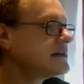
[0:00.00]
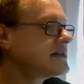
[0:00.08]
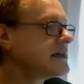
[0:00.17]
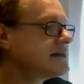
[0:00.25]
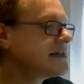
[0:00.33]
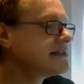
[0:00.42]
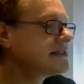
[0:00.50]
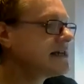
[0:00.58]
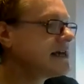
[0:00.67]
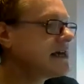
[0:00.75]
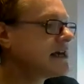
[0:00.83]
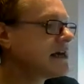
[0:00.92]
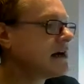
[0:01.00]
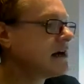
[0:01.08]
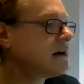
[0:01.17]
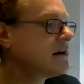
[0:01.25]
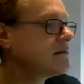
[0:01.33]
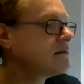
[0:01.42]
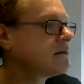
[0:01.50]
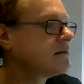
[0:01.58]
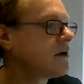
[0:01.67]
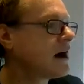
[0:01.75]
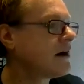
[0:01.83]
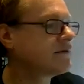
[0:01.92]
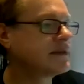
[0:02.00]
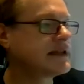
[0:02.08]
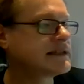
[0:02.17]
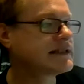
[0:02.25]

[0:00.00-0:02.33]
So this here, this